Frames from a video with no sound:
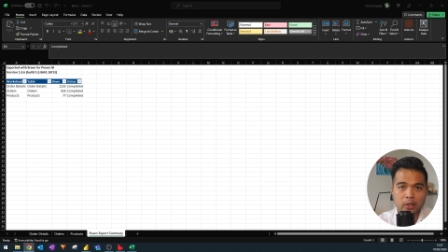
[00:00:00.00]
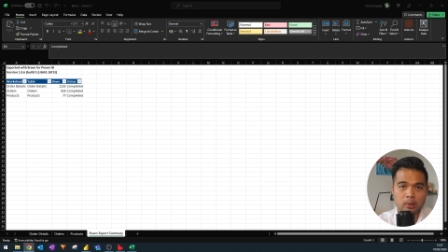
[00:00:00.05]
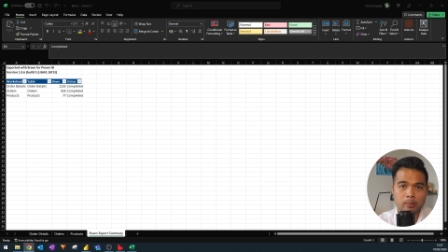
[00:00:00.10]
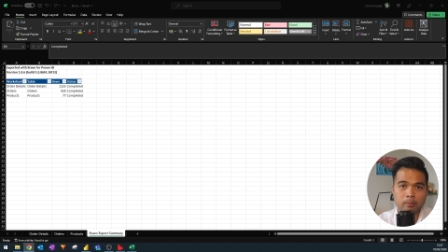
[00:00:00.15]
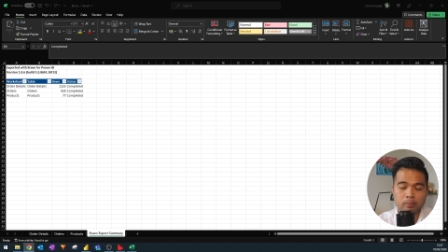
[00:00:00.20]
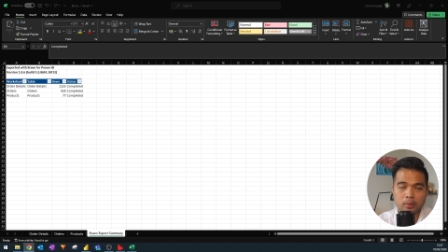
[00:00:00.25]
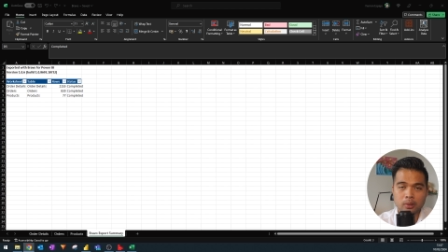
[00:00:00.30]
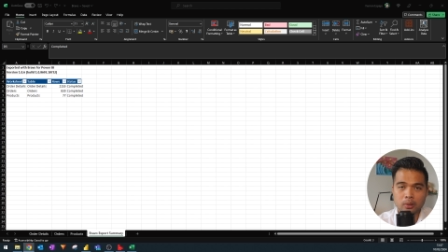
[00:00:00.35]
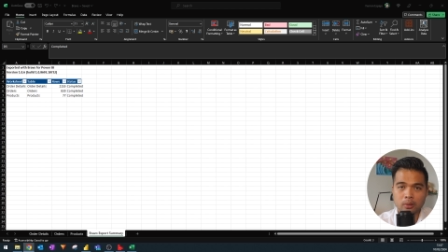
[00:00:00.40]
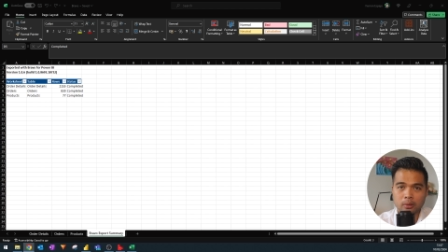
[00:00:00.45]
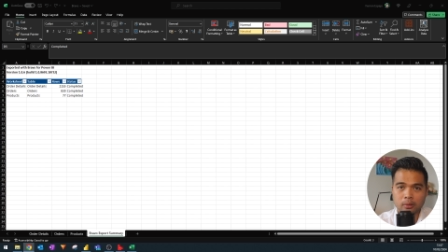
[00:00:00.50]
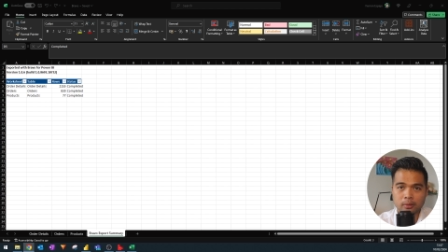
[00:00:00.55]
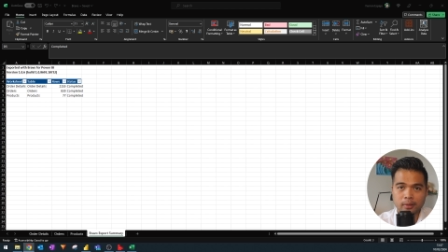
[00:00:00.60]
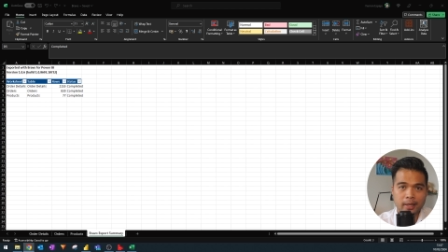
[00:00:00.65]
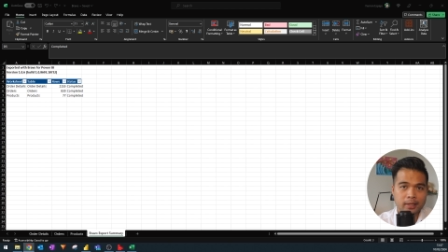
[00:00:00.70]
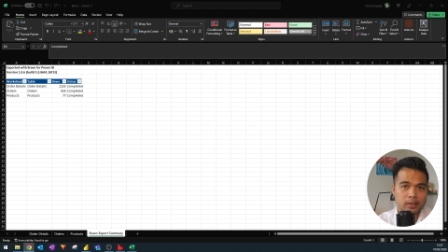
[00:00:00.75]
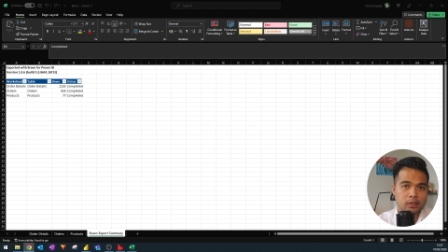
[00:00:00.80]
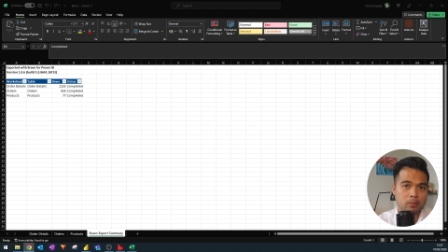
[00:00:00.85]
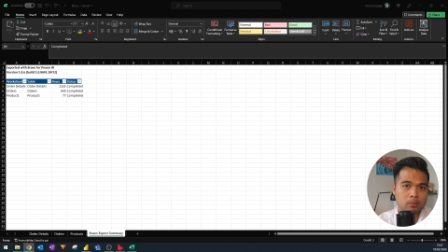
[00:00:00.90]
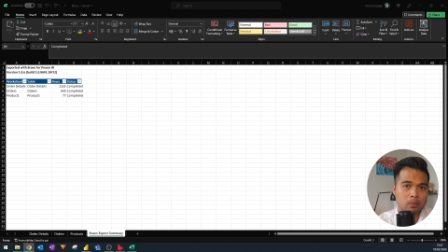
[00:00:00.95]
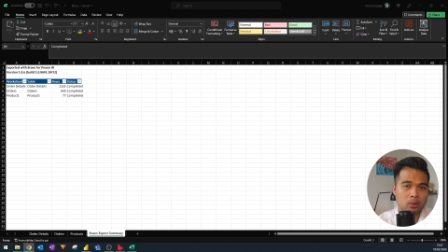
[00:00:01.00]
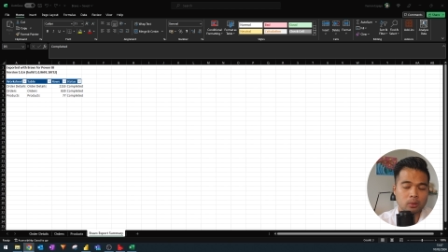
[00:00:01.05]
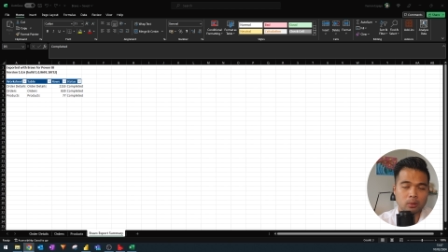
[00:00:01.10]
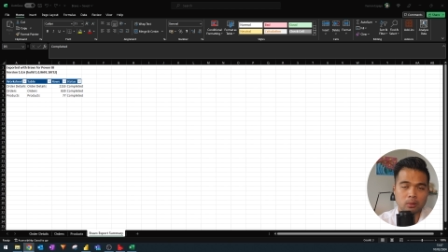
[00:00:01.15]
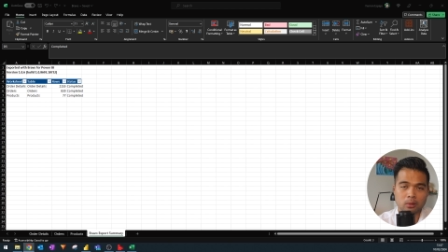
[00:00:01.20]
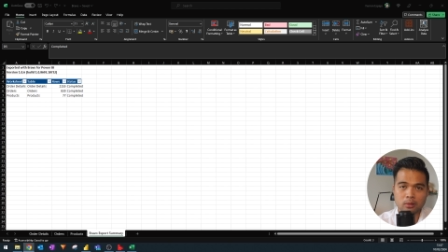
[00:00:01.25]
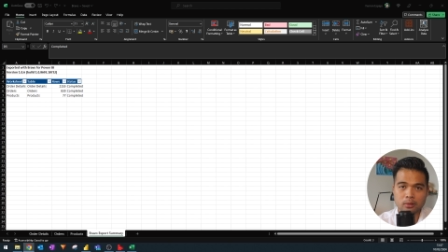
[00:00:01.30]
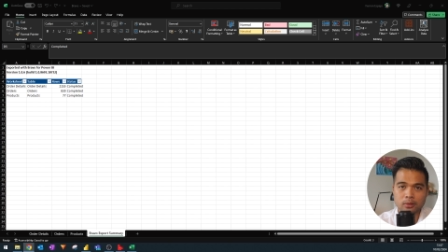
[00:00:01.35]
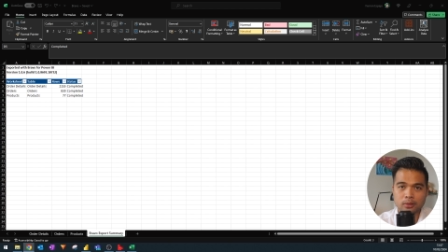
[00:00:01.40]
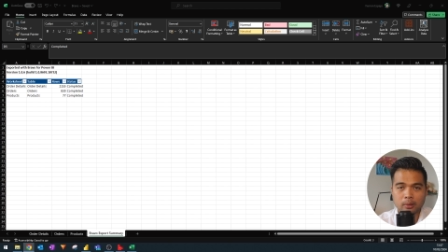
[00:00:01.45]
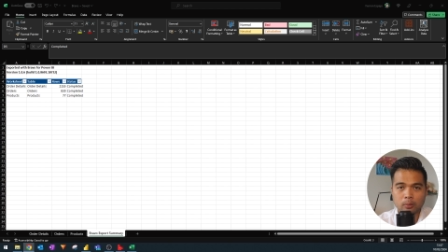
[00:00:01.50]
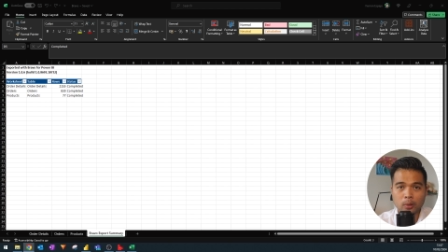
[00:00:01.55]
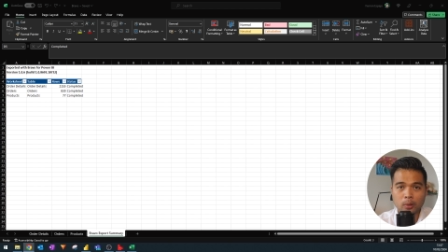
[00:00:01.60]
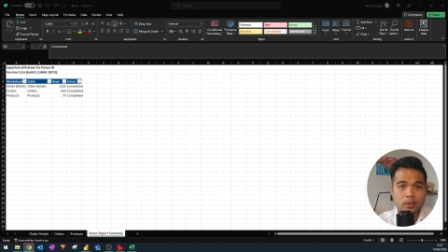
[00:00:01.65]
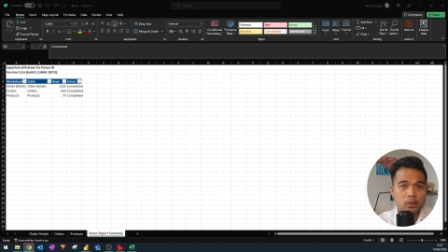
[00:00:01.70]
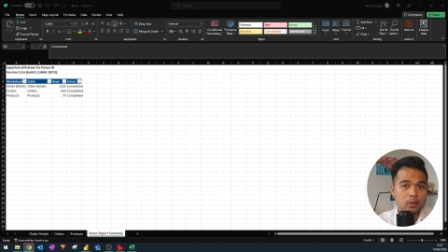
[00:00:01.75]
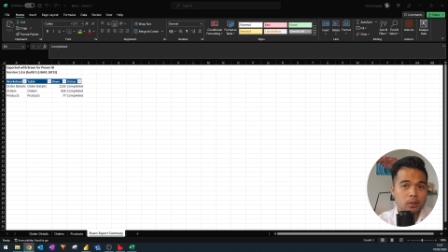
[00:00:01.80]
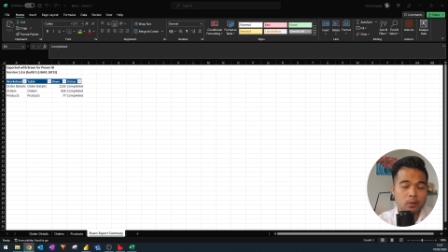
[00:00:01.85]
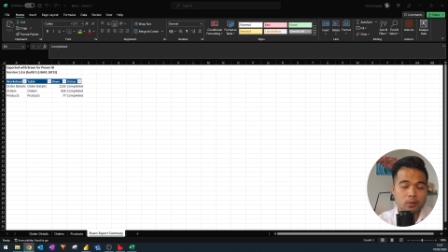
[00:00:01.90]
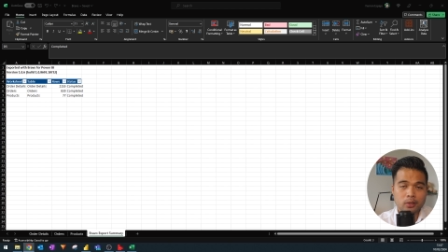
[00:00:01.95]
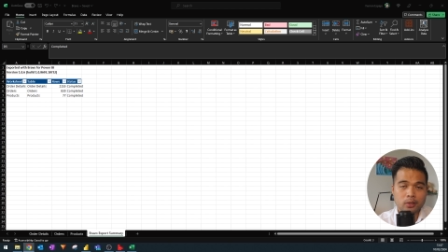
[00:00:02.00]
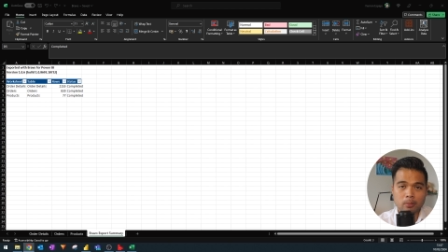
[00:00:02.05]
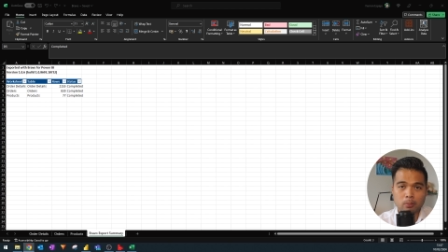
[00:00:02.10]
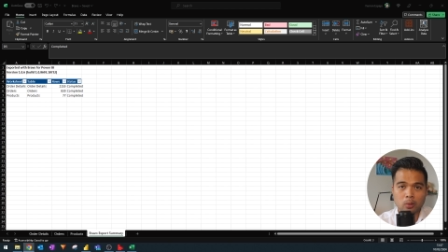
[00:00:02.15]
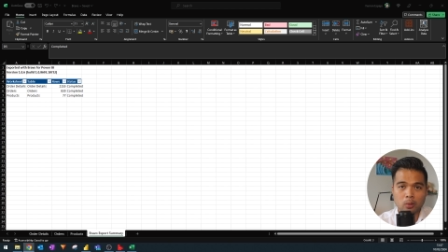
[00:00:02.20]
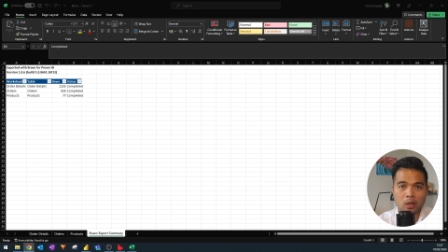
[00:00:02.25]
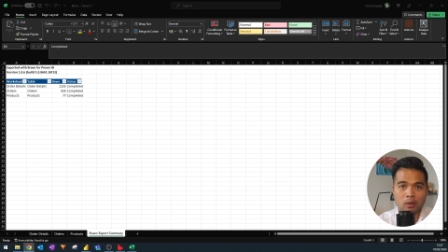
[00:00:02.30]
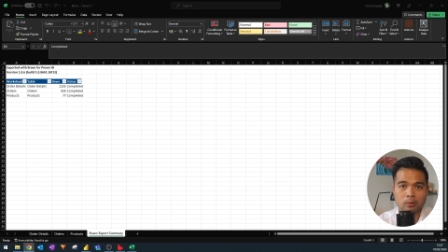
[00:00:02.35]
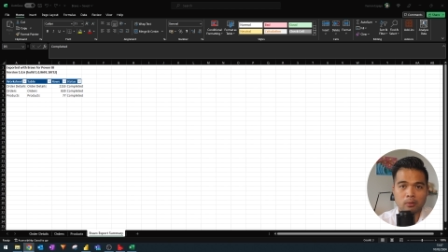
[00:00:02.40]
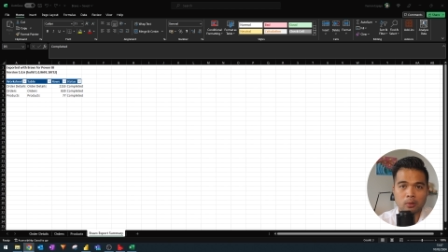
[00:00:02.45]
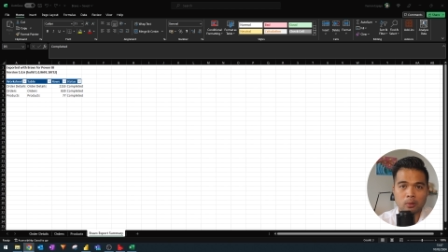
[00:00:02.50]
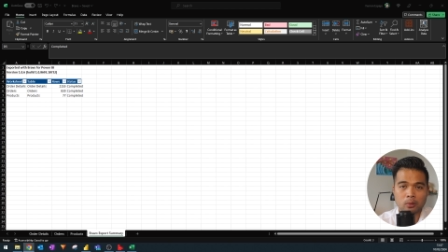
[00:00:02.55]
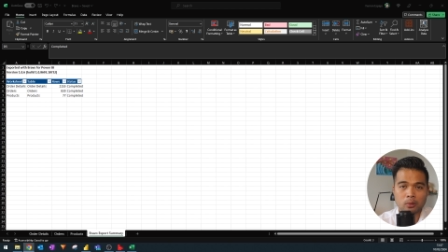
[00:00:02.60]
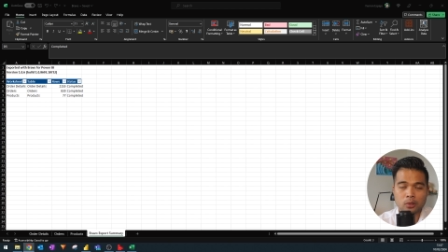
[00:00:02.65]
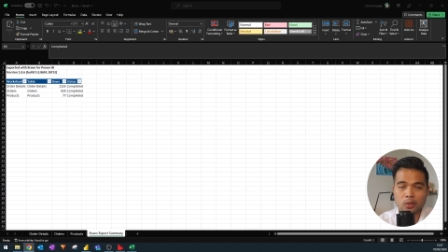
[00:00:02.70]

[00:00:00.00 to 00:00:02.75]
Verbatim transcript: up your data models when you're using Bravo,